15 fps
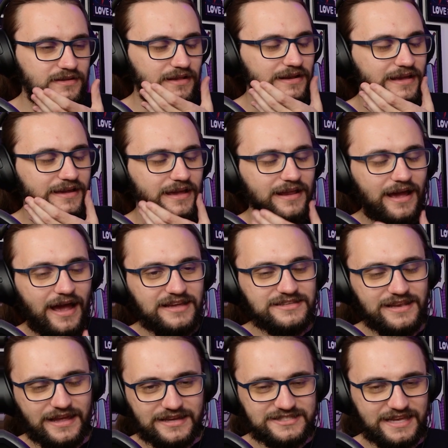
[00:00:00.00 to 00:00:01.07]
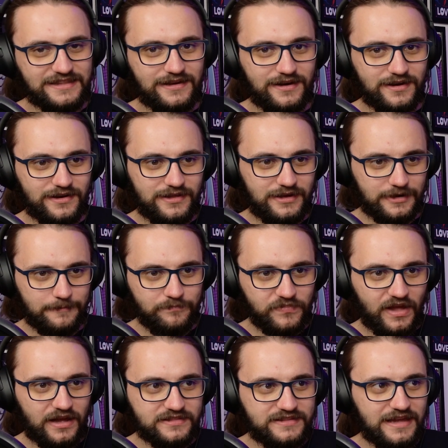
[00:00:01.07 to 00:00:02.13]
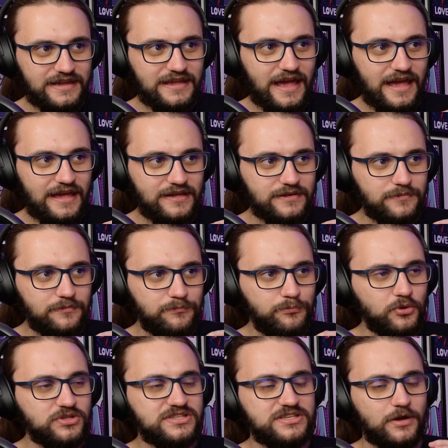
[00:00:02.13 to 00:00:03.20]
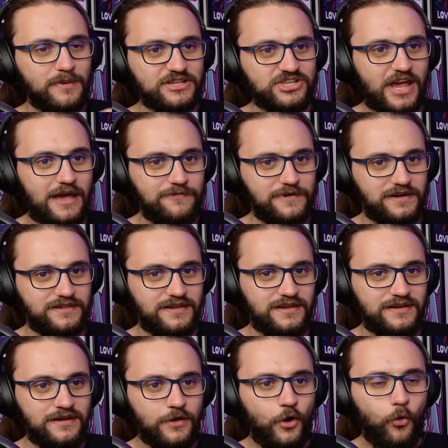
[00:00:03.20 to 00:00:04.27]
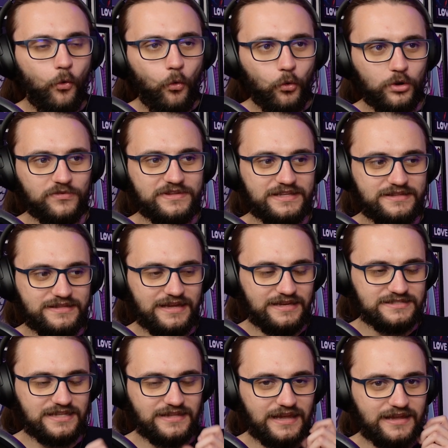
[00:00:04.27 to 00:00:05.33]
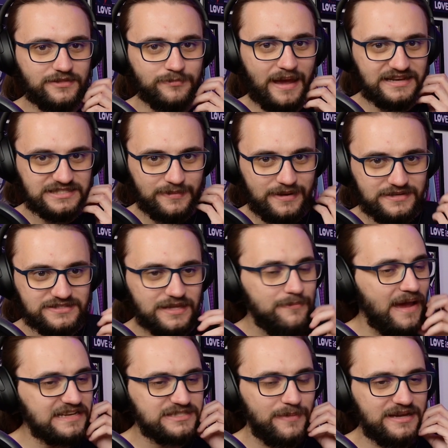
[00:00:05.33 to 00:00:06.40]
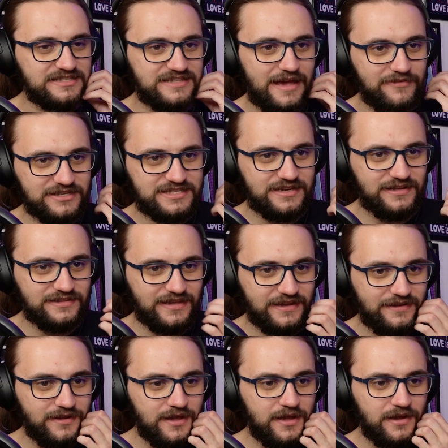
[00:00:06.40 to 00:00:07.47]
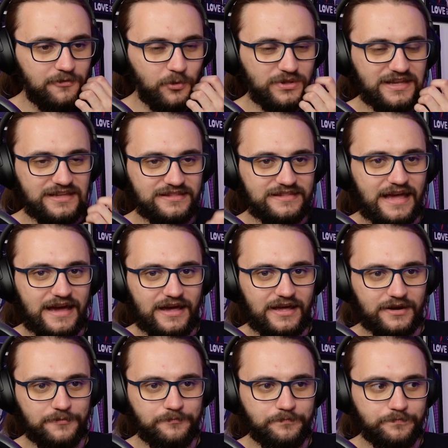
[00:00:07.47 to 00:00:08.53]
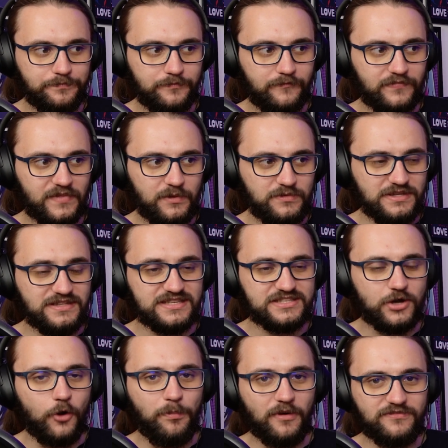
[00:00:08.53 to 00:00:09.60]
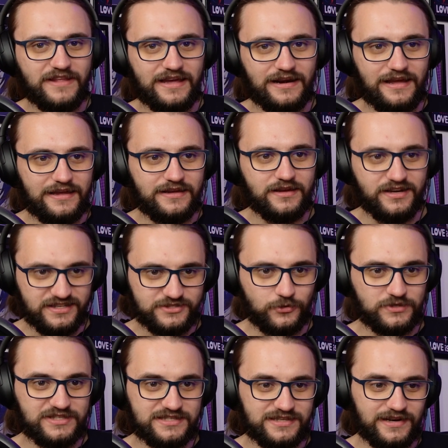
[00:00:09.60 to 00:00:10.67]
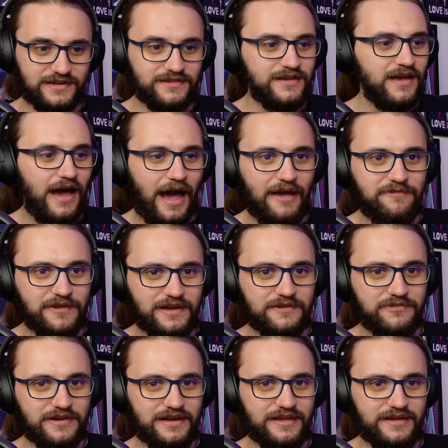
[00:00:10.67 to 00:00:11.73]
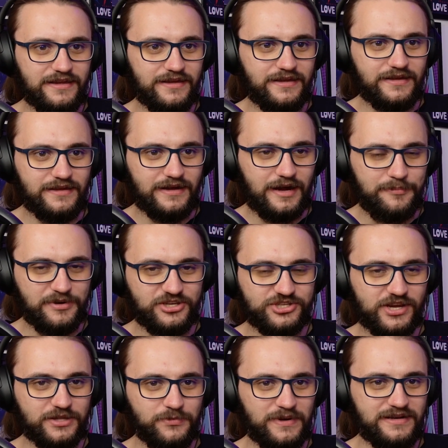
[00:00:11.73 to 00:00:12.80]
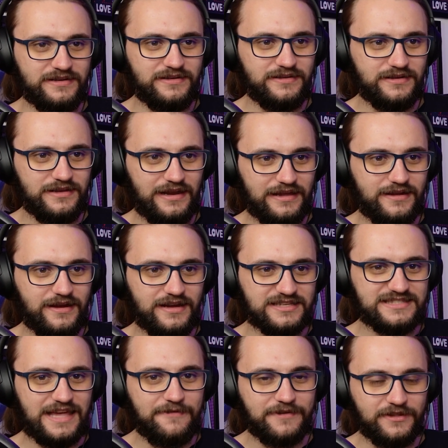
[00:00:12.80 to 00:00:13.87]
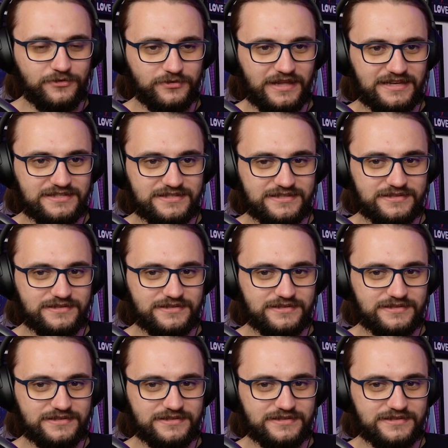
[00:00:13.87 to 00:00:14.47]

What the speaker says: Like I said earlier, they put so much effort in all of the things that they could maximize. They maximized every single thing within their, within the scope of their, like, resources, right? I really, really appreciate when, like, a staff can do this.